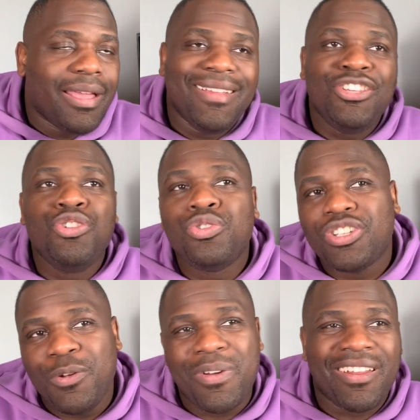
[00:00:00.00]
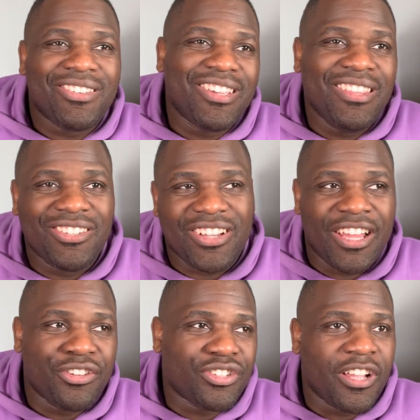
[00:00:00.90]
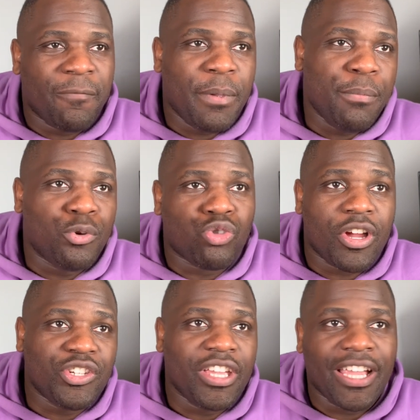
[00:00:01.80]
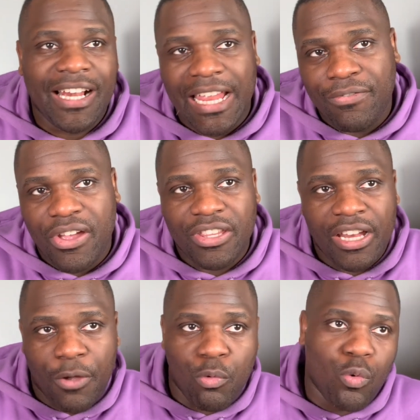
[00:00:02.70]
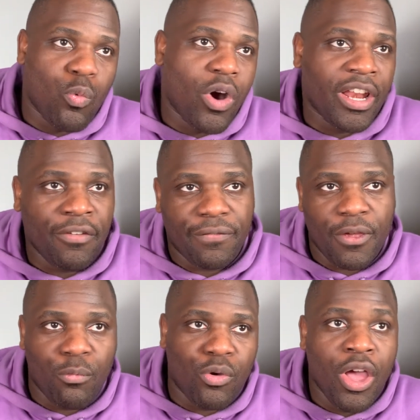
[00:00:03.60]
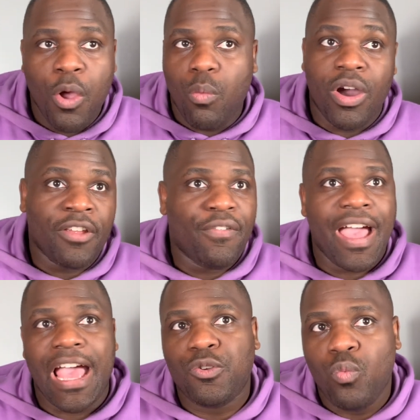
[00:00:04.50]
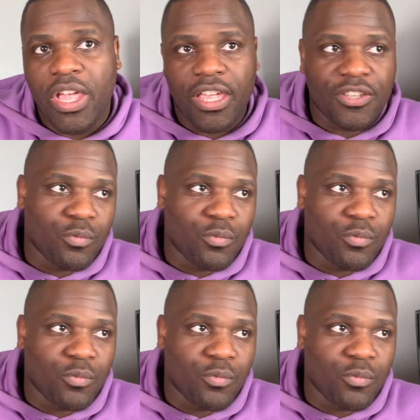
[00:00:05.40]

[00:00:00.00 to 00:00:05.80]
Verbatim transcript: usually when I say this kind of stuff, people try to get clever and they're like, well, what if there were, what if I had wings?